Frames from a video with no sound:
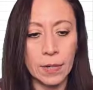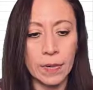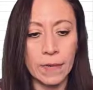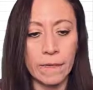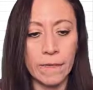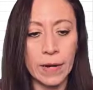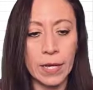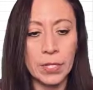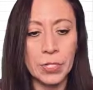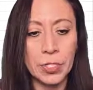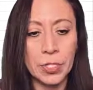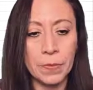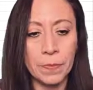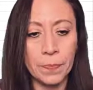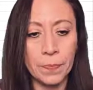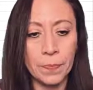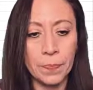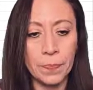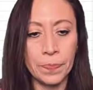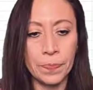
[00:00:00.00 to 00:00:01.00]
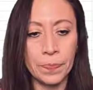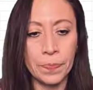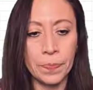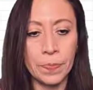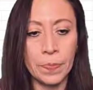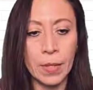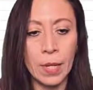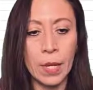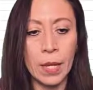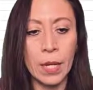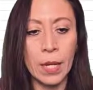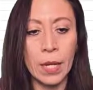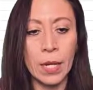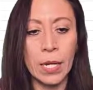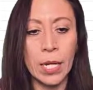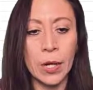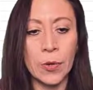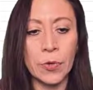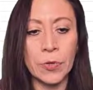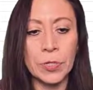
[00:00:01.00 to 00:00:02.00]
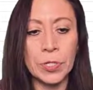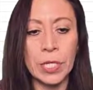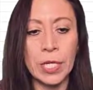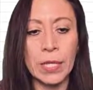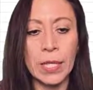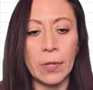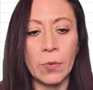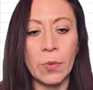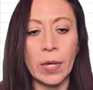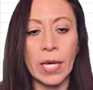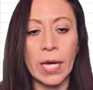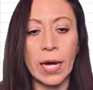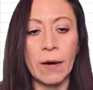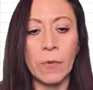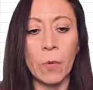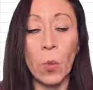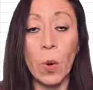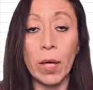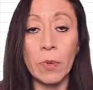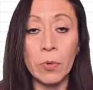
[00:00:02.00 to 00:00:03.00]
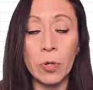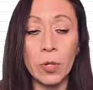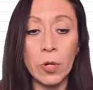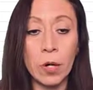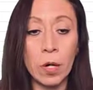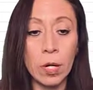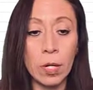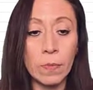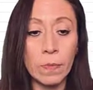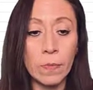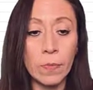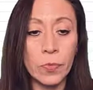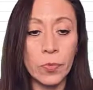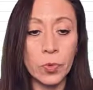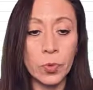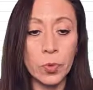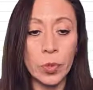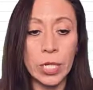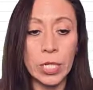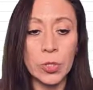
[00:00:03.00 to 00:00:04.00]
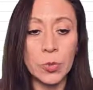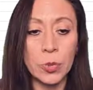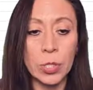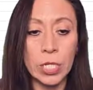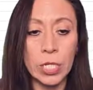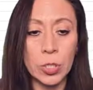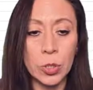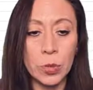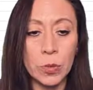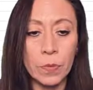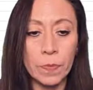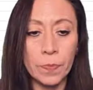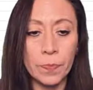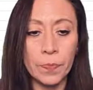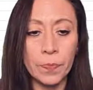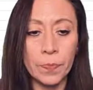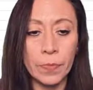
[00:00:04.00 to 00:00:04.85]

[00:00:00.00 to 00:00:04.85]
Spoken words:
refresh. Now you see that we have one more column, 2022.